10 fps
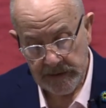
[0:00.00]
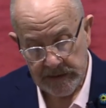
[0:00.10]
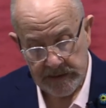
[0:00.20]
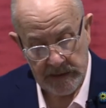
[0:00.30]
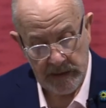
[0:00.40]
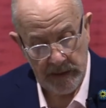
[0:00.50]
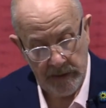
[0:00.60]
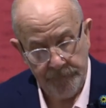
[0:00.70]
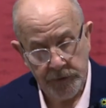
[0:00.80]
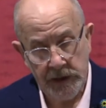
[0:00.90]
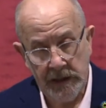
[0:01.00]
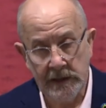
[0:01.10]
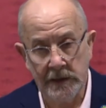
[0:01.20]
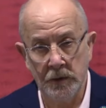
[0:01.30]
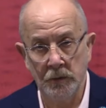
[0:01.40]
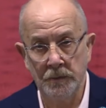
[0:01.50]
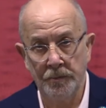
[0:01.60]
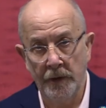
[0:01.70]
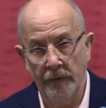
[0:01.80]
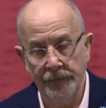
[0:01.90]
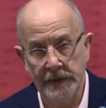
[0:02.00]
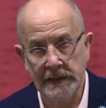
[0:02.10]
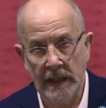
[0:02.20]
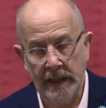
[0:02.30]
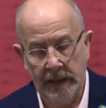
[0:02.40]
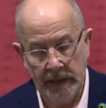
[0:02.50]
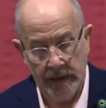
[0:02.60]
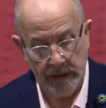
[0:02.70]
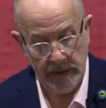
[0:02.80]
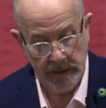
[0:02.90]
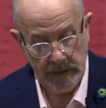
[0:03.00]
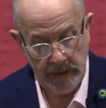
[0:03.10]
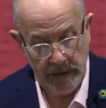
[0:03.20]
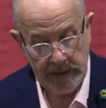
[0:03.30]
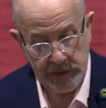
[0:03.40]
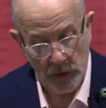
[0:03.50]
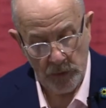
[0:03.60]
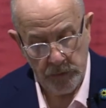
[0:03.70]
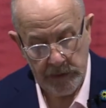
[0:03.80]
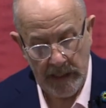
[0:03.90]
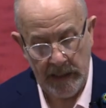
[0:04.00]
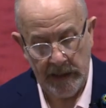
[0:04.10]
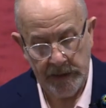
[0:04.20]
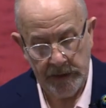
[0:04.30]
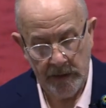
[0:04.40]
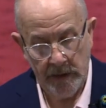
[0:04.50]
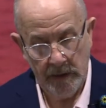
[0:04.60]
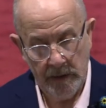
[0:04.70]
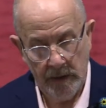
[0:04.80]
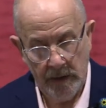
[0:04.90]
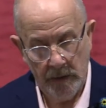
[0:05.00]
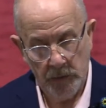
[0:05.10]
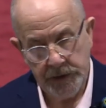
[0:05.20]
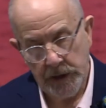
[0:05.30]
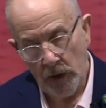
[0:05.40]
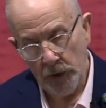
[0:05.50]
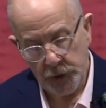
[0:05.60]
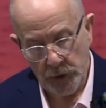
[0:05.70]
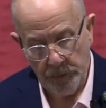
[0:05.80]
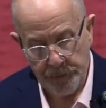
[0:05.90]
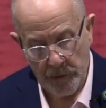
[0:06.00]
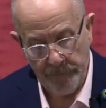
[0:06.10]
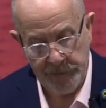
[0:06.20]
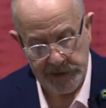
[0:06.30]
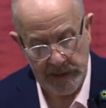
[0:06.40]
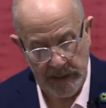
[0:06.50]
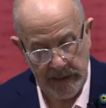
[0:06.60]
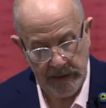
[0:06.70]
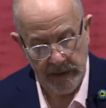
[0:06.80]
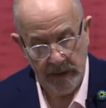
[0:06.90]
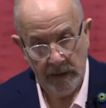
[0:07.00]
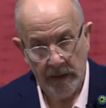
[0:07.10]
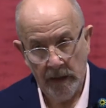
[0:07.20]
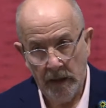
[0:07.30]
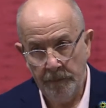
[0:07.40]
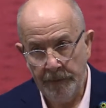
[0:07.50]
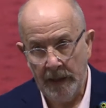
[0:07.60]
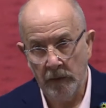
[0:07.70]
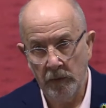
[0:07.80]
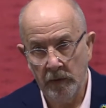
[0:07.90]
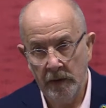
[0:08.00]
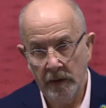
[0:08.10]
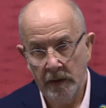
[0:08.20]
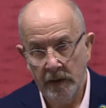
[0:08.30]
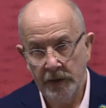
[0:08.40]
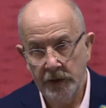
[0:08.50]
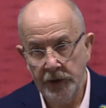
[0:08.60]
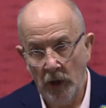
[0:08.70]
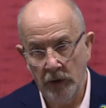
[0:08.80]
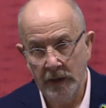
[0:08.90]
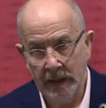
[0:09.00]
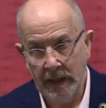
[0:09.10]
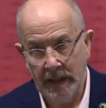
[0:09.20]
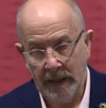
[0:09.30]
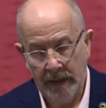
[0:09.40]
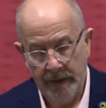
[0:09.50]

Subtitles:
this: if Jesus was prophesying his own death, was he also prophesying about the donkey